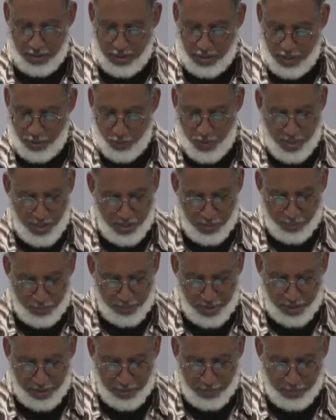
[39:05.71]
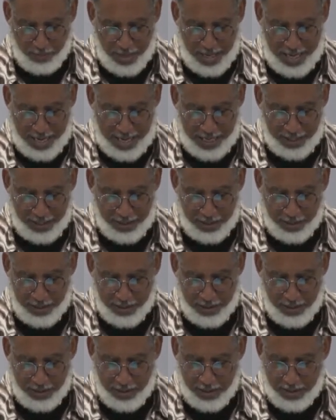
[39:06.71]
and we need to bring them back.
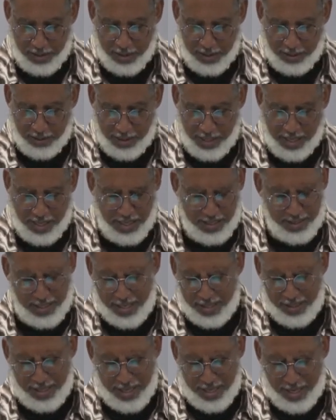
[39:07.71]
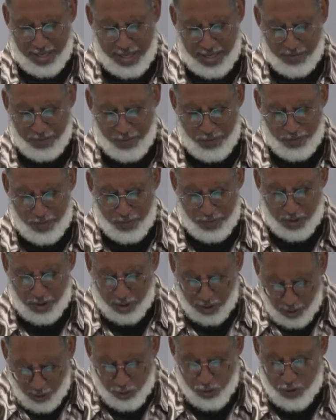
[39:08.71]
They are, they, they are in
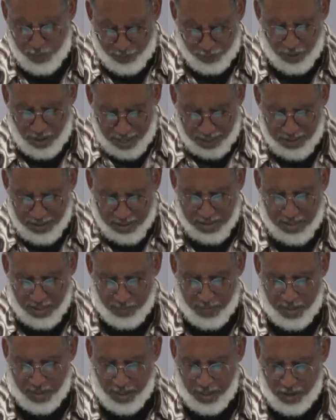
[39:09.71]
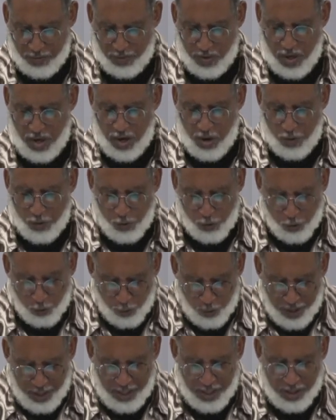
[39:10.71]
close proximity of
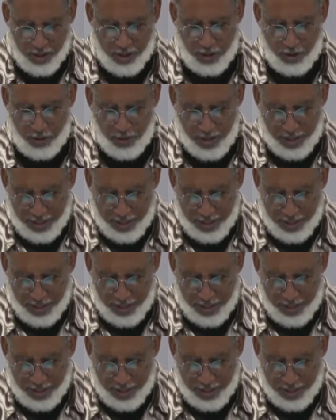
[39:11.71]
real